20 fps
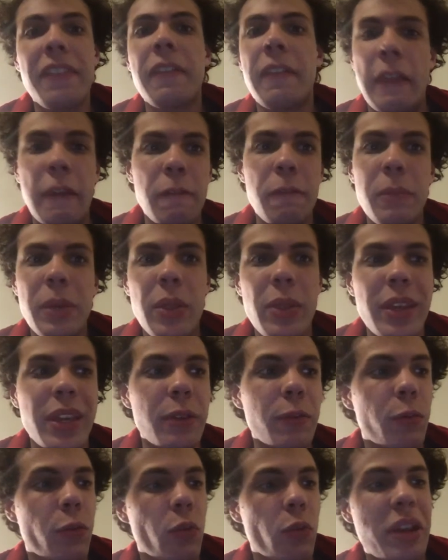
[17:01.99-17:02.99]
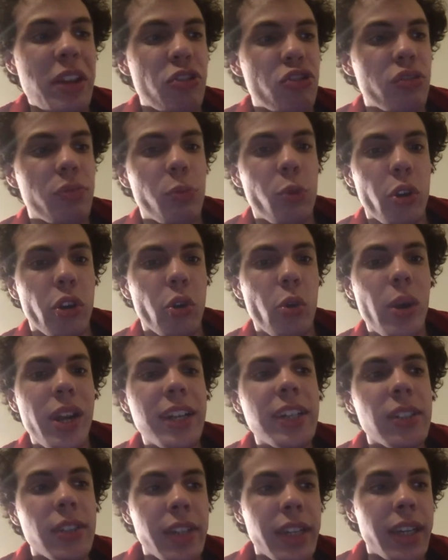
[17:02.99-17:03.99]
give me the information more quickly.